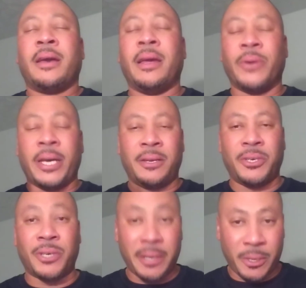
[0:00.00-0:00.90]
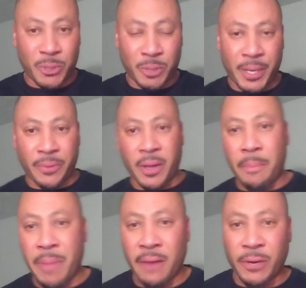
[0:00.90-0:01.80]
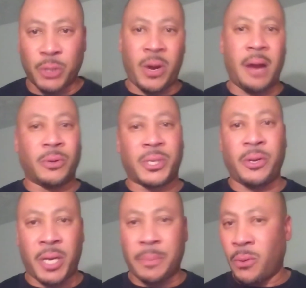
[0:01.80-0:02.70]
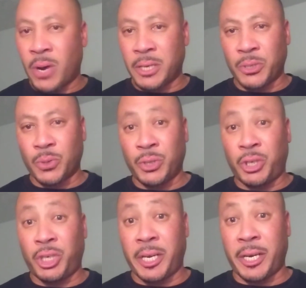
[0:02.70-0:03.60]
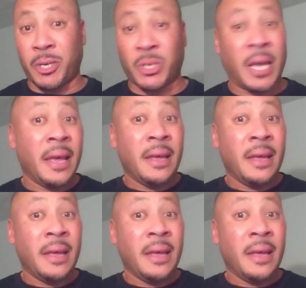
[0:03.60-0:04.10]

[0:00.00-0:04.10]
Anyway, John Henderson here, the Beverage Rambleton. Keep on watching as always. Cheers.